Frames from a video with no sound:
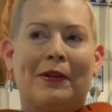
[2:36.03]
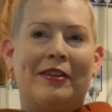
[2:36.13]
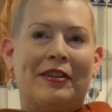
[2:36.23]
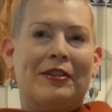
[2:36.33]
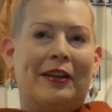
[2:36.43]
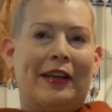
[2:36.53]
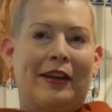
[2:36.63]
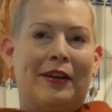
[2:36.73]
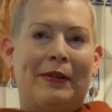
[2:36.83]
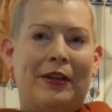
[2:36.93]
essentially.
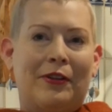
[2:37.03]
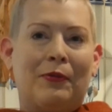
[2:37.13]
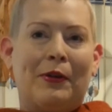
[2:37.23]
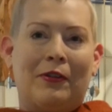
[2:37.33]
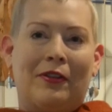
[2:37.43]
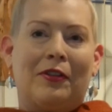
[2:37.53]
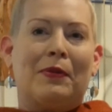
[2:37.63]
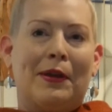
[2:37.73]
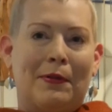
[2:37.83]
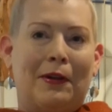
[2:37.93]
I mean, just because other
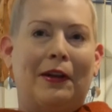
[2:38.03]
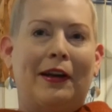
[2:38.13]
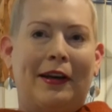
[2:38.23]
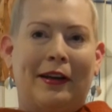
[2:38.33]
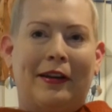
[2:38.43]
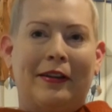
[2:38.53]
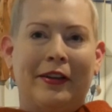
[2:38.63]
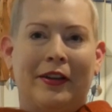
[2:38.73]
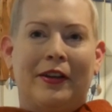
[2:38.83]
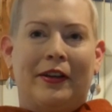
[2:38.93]
people are
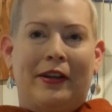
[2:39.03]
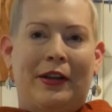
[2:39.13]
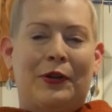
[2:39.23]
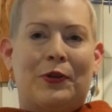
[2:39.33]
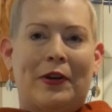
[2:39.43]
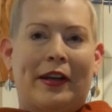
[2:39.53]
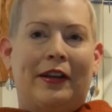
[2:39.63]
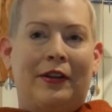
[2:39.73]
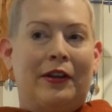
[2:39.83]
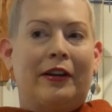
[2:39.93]
enjoying it
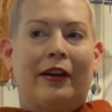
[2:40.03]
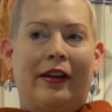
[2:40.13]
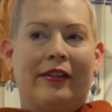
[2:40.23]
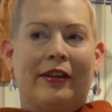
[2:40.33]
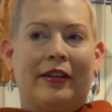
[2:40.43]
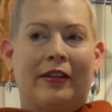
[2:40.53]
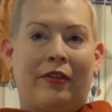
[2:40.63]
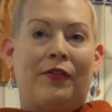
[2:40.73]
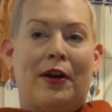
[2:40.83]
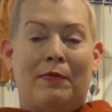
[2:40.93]
and utilising it,
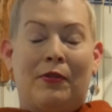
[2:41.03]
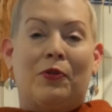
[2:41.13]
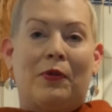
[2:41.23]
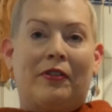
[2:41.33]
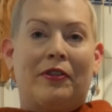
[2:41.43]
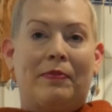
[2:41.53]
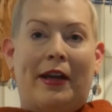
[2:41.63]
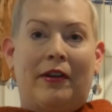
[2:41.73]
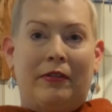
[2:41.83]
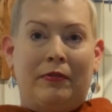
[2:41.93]
this farm is always going to
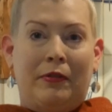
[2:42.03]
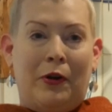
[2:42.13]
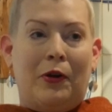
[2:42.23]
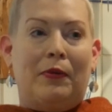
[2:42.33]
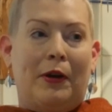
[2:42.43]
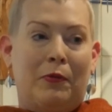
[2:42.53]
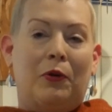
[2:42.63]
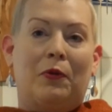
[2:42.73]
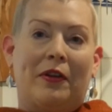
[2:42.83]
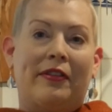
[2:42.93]
be our home and it
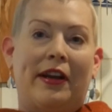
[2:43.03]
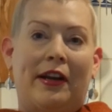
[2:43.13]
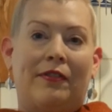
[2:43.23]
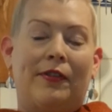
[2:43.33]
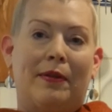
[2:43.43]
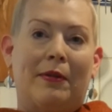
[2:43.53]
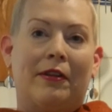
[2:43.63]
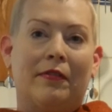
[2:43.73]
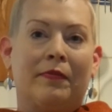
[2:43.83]
will always stay in our family.